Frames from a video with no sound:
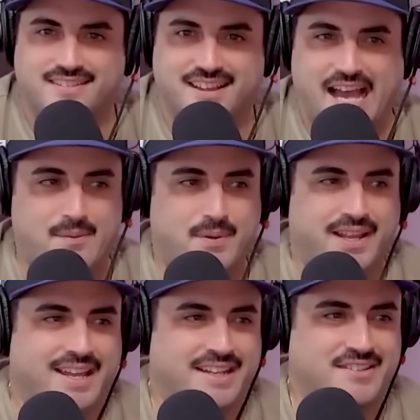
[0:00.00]
I'd be
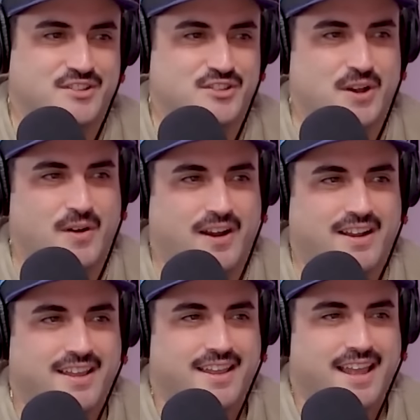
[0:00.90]
in so hard.
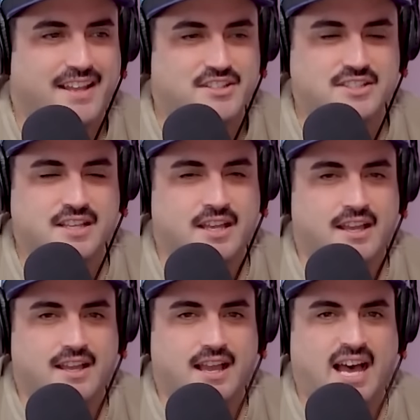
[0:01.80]
Just
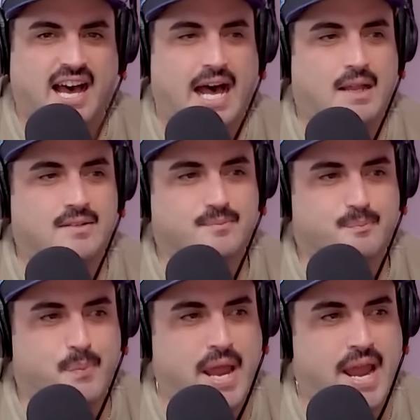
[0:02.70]
a hot
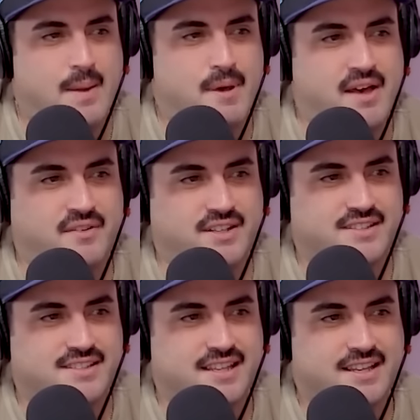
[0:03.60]
babe having a
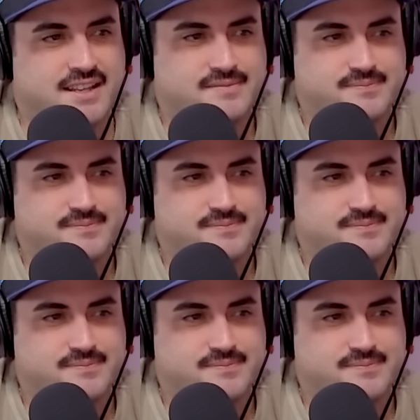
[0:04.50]
cig.